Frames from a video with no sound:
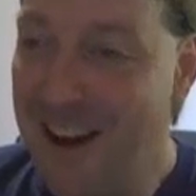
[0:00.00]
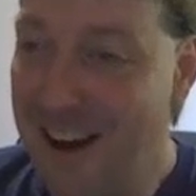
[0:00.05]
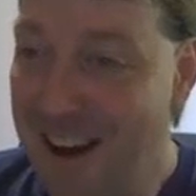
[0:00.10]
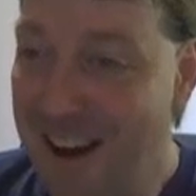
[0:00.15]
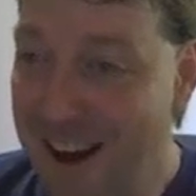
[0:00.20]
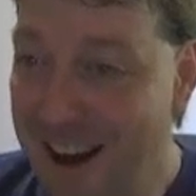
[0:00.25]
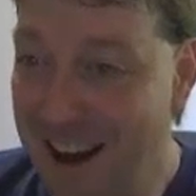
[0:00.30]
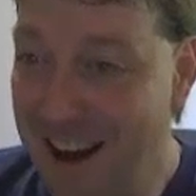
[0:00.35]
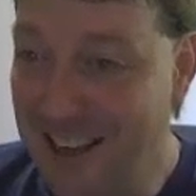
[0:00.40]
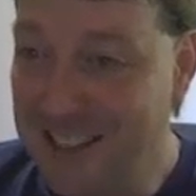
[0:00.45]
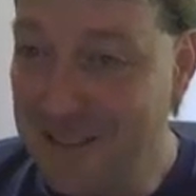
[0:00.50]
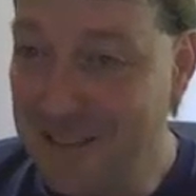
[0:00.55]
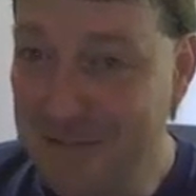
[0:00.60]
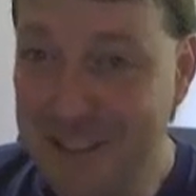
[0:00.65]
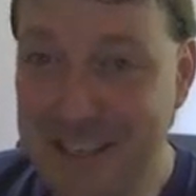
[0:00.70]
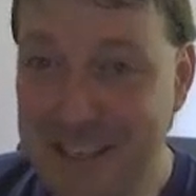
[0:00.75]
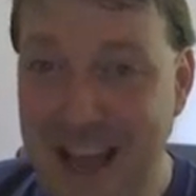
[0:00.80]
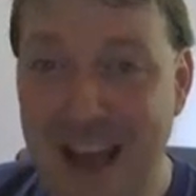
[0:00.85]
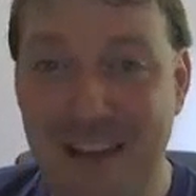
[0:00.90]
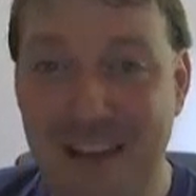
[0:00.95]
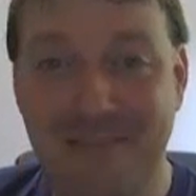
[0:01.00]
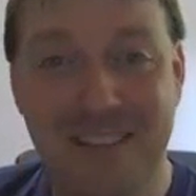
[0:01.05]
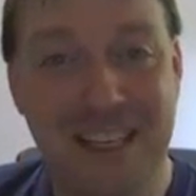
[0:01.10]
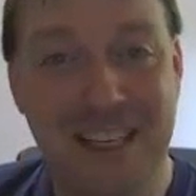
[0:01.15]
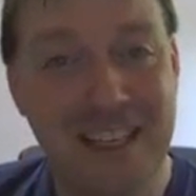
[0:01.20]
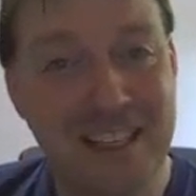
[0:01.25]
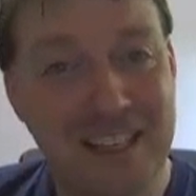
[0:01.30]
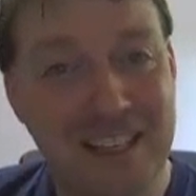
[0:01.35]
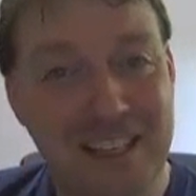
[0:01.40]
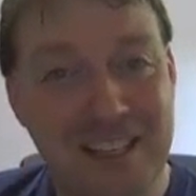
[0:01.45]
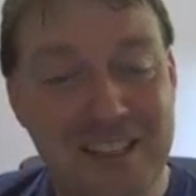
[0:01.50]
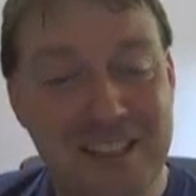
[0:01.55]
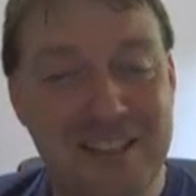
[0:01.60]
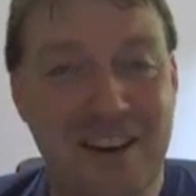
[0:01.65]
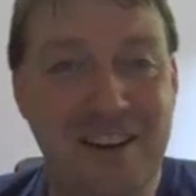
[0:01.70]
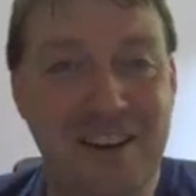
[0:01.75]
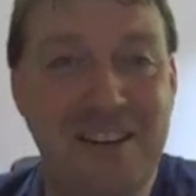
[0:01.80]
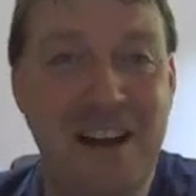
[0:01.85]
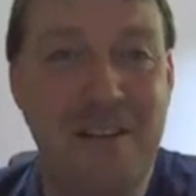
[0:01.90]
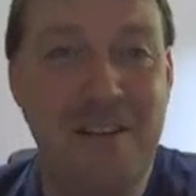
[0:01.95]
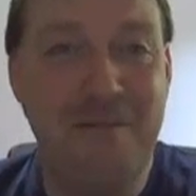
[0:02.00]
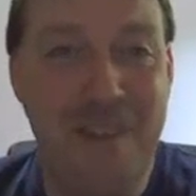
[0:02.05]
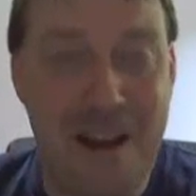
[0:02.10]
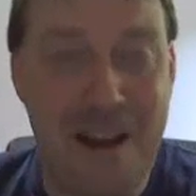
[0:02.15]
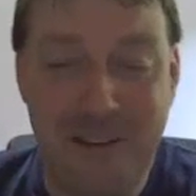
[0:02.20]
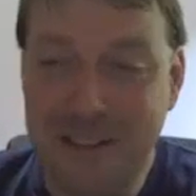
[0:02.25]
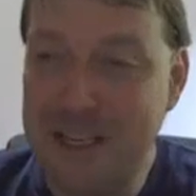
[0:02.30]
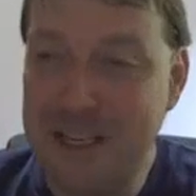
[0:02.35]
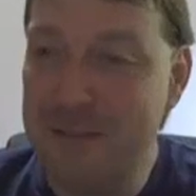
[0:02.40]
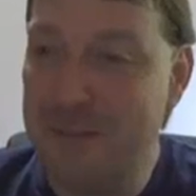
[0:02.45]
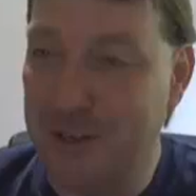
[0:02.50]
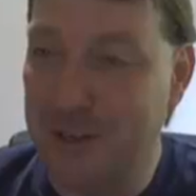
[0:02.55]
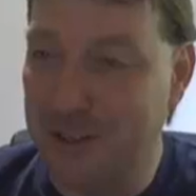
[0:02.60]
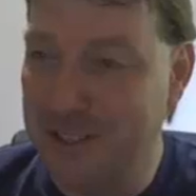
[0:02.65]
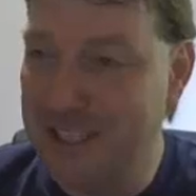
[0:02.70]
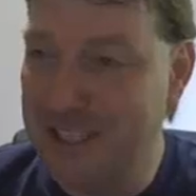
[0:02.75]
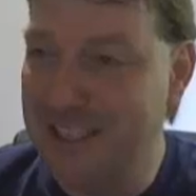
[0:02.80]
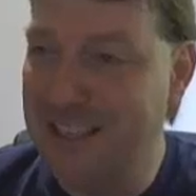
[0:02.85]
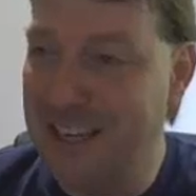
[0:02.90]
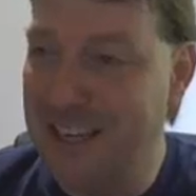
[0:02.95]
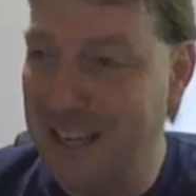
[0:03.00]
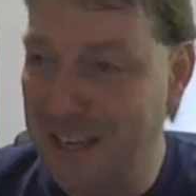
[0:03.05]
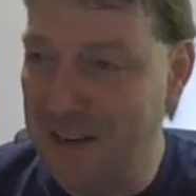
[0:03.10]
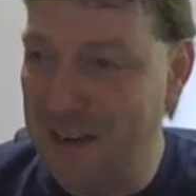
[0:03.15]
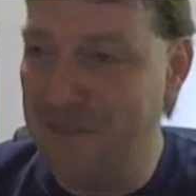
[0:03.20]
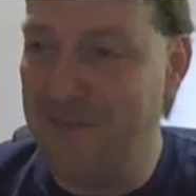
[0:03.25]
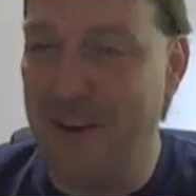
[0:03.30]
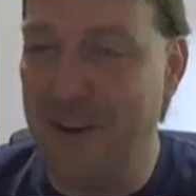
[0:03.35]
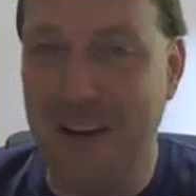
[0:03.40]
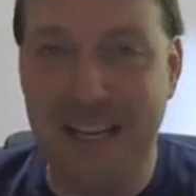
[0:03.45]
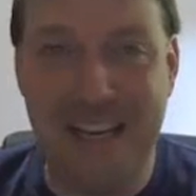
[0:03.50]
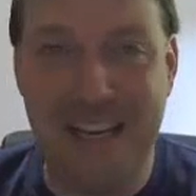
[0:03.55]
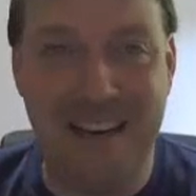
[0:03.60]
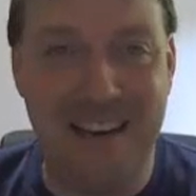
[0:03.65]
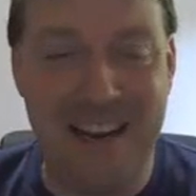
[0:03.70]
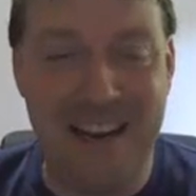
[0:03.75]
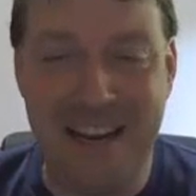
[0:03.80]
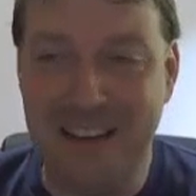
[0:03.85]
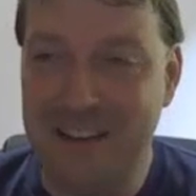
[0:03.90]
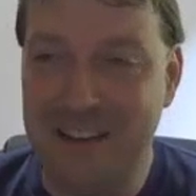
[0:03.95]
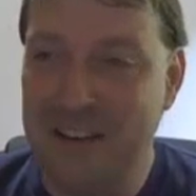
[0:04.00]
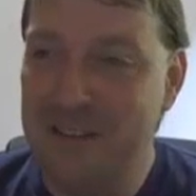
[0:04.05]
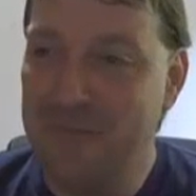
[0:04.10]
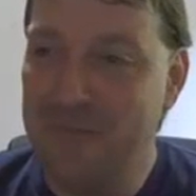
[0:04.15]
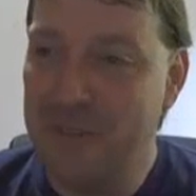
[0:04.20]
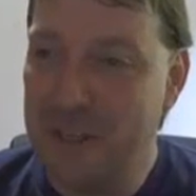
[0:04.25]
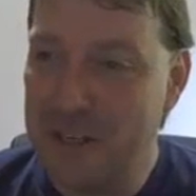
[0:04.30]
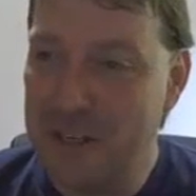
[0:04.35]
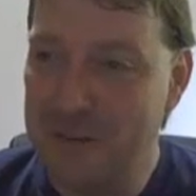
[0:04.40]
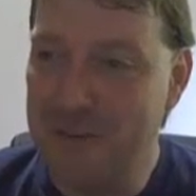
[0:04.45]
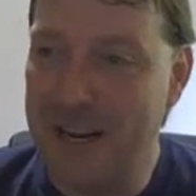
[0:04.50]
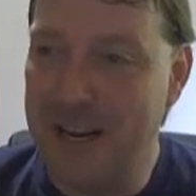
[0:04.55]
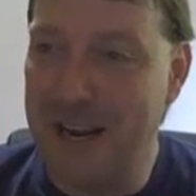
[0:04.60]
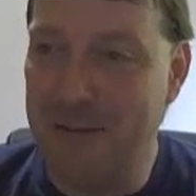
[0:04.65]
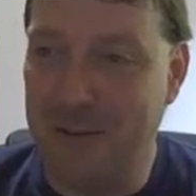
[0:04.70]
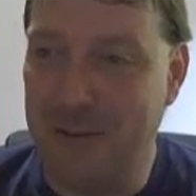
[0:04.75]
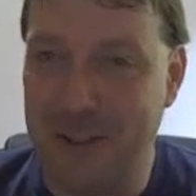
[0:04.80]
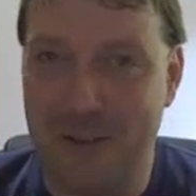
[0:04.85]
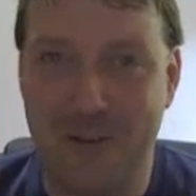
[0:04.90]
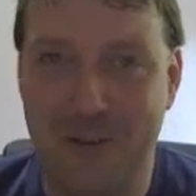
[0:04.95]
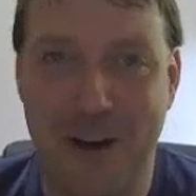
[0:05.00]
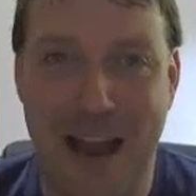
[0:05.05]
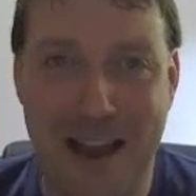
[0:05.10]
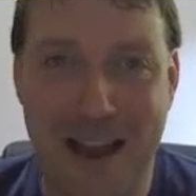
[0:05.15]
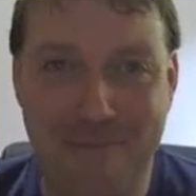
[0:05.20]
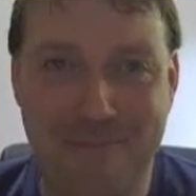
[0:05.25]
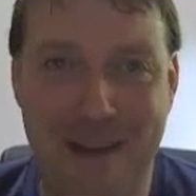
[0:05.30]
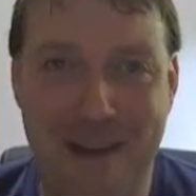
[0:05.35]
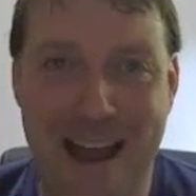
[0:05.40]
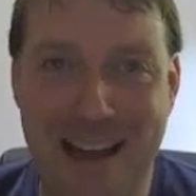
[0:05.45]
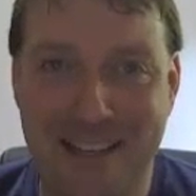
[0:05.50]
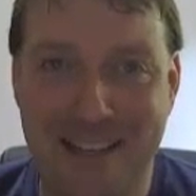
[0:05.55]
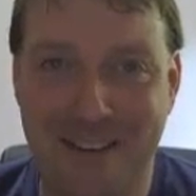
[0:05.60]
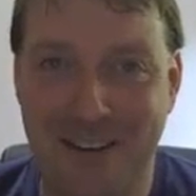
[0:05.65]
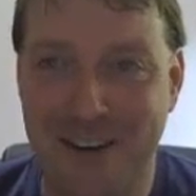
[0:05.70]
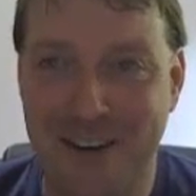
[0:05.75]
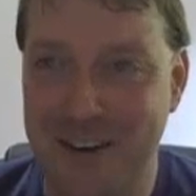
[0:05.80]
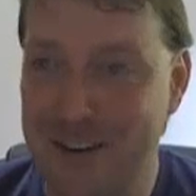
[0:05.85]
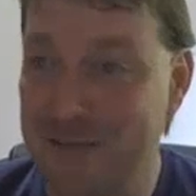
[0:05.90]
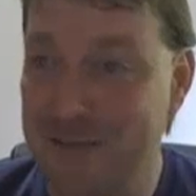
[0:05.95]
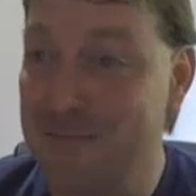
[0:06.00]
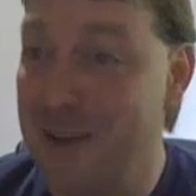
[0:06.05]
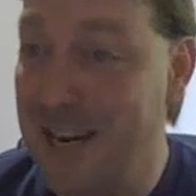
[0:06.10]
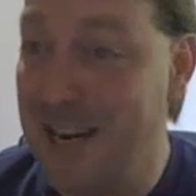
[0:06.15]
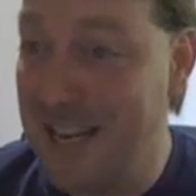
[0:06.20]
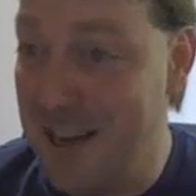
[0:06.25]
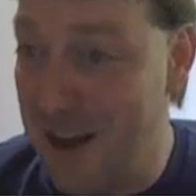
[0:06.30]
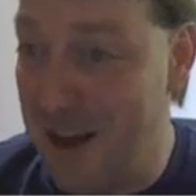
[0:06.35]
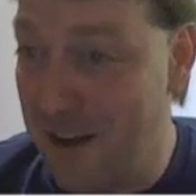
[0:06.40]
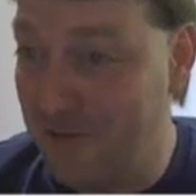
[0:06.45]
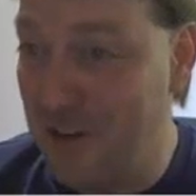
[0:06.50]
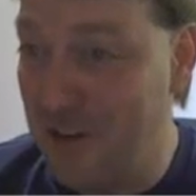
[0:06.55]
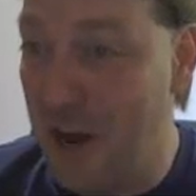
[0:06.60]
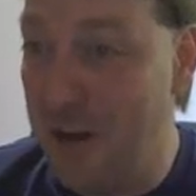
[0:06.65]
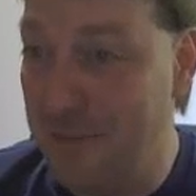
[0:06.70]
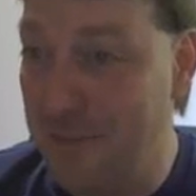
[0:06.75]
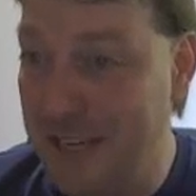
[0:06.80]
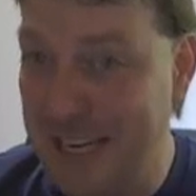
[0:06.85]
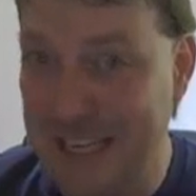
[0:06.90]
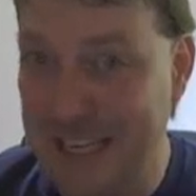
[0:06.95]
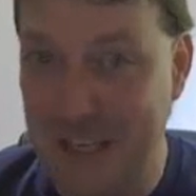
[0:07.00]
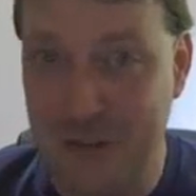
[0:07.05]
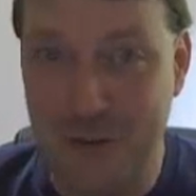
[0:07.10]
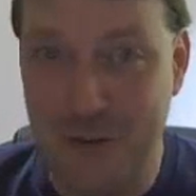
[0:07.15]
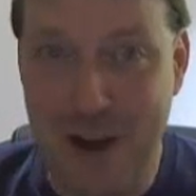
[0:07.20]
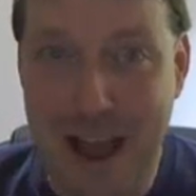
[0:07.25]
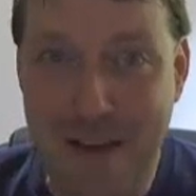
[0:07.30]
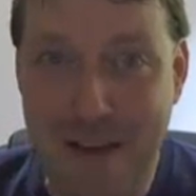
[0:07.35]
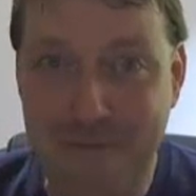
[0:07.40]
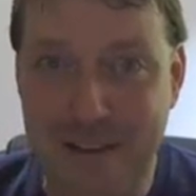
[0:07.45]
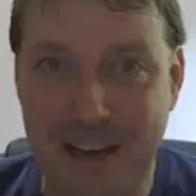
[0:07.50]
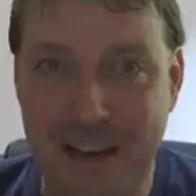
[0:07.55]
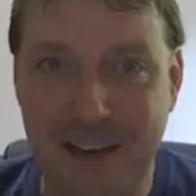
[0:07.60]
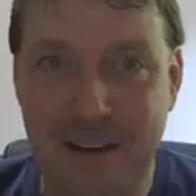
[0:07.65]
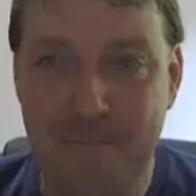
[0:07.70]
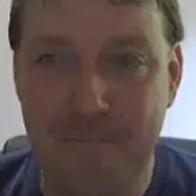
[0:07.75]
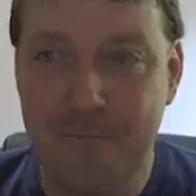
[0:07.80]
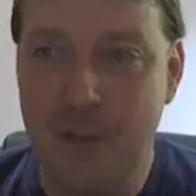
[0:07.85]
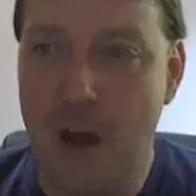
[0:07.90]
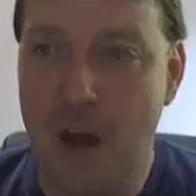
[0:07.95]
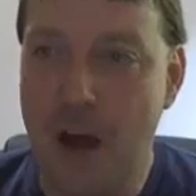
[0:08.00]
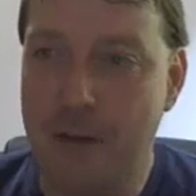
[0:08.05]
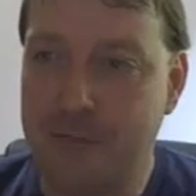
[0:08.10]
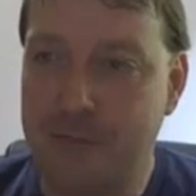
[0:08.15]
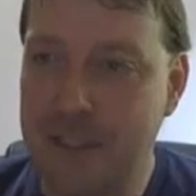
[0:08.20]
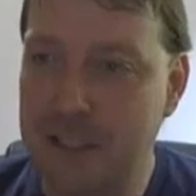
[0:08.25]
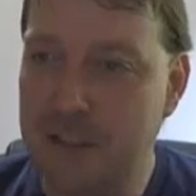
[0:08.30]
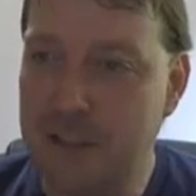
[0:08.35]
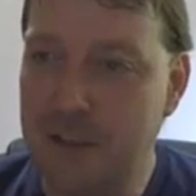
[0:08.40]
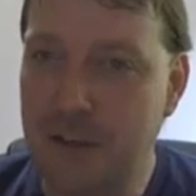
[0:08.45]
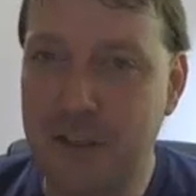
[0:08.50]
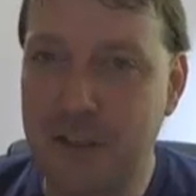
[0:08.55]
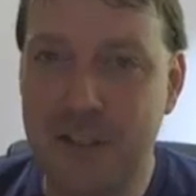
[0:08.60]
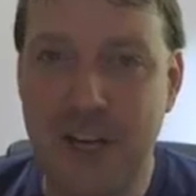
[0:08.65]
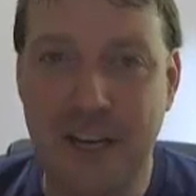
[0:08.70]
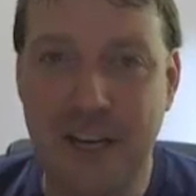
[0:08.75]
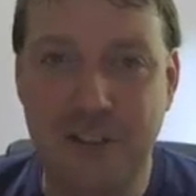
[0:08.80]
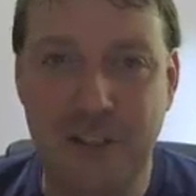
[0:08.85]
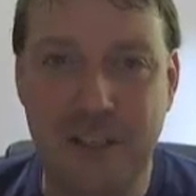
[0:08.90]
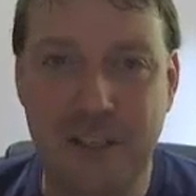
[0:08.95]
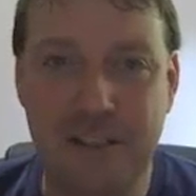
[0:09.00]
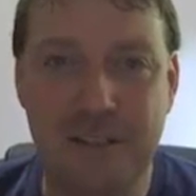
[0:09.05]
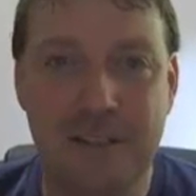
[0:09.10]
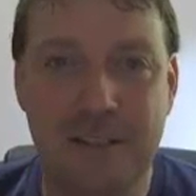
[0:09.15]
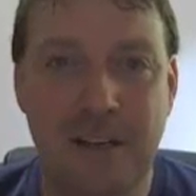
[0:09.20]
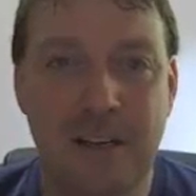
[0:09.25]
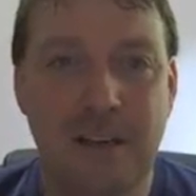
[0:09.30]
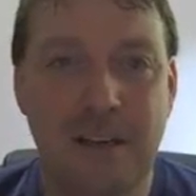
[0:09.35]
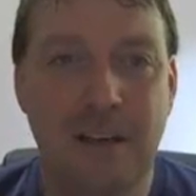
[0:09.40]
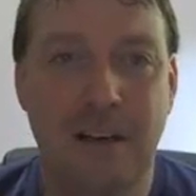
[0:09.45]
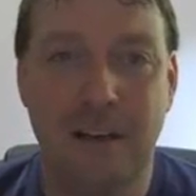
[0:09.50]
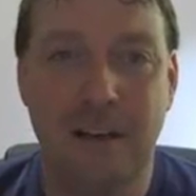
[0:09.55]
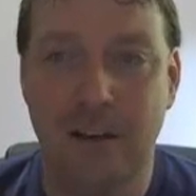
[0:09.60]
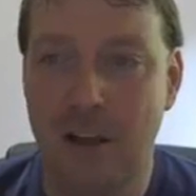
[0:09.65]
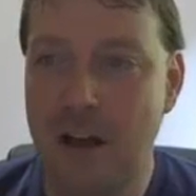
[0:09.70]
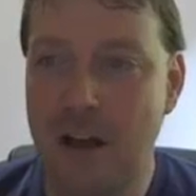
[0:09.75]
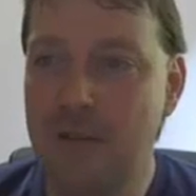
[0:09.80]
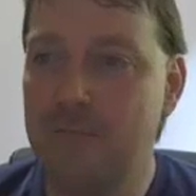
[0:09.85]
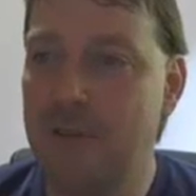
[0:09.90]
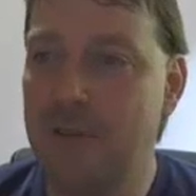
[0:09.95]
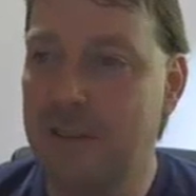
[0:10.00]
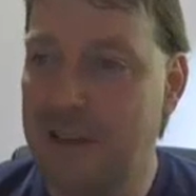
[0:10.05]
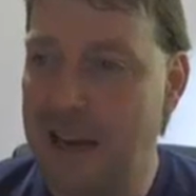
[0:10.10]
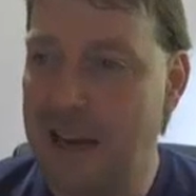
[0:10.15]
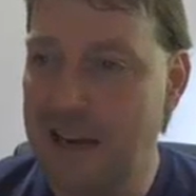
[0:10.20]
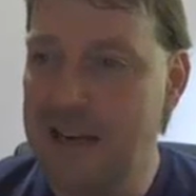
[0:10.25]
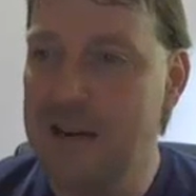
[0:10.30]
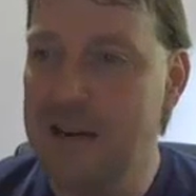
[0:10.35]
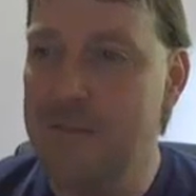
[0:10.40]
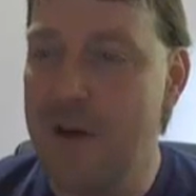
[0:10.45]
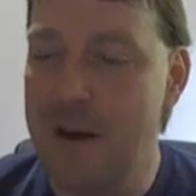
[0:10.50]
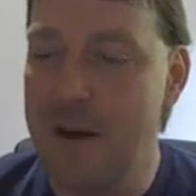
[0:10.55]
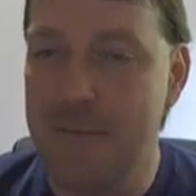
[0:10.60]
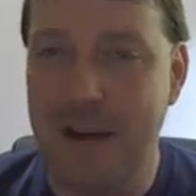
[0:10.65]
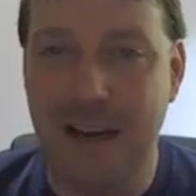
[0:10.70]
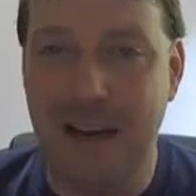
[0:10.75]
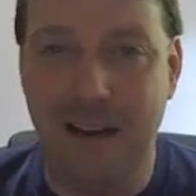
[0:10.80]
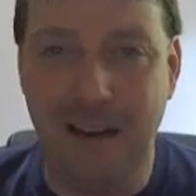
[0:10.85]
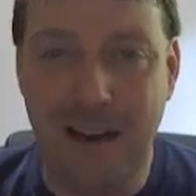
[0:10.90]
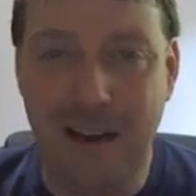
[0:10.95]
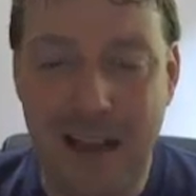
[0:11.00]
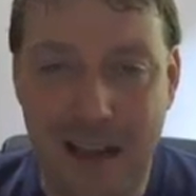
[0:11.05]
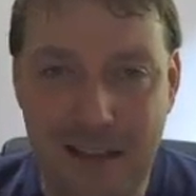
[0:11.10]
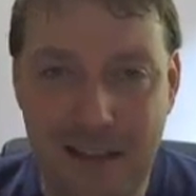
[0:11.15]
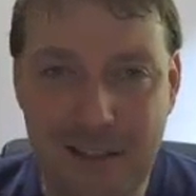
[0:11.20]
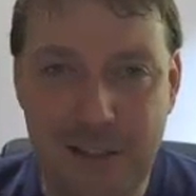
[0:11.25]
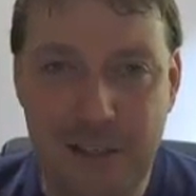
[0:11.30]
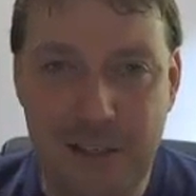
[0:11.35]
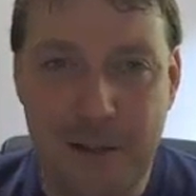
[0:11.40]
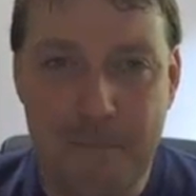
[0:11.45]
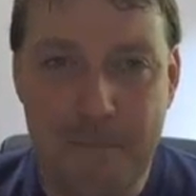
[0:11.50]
Awesome stuff. So I found the ability to get an affiliate link to be able to track back to earn money off dominating traffic off these search engines, along with getting them on my list